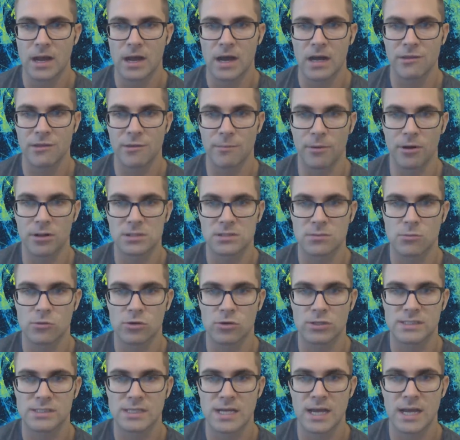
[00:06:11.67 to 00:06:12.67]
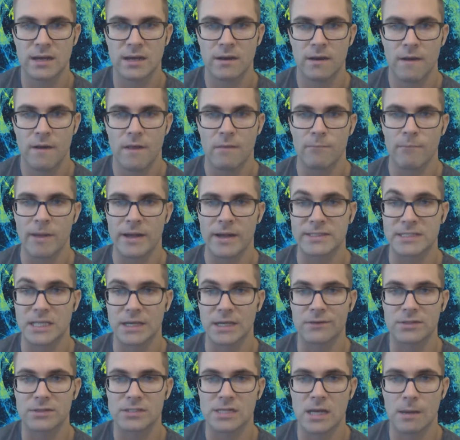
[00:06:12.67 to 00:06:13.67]
On the Baltimore side, Mike
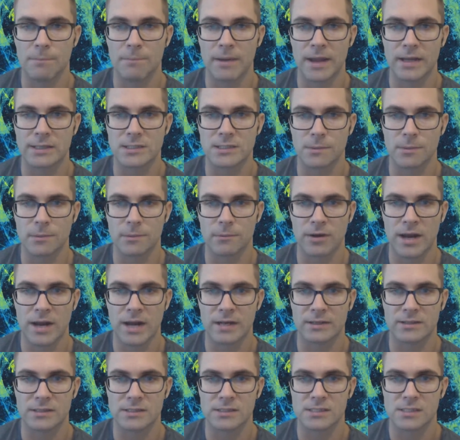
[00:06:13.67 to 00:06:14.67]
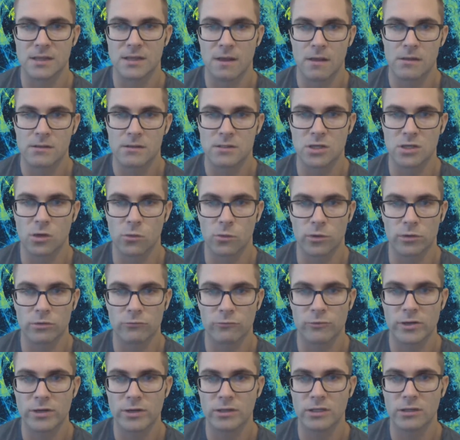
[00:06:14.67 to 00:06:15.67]
Davis got banged up in practice. So we're
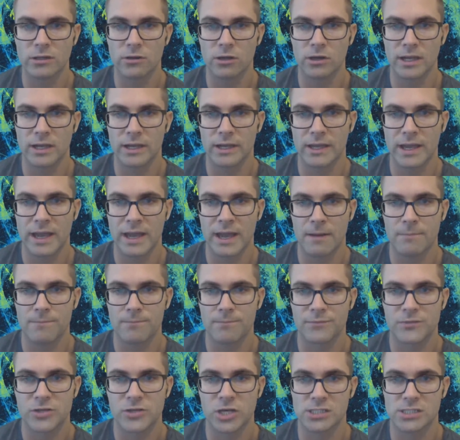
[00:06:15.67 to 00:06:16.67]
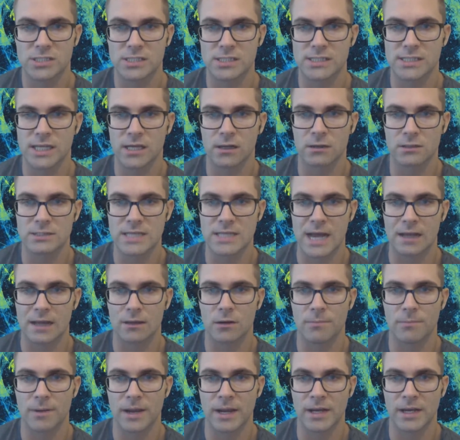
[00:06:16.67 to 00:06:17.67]
really looking at Justice Hill,
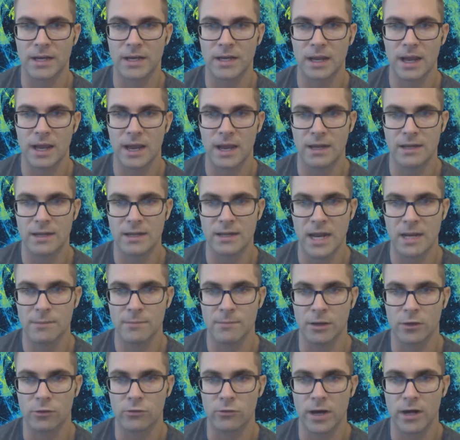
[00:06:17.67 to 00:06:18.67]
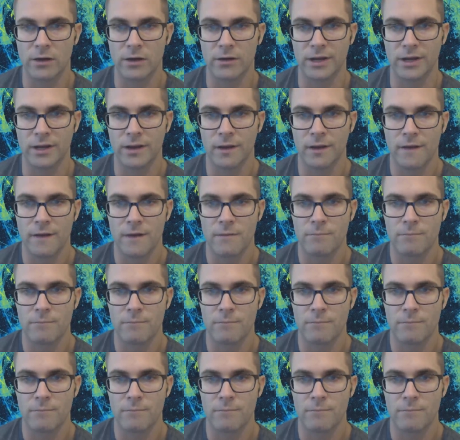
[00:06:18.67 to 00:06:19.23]
Tyler Badie, and Nate McCrary.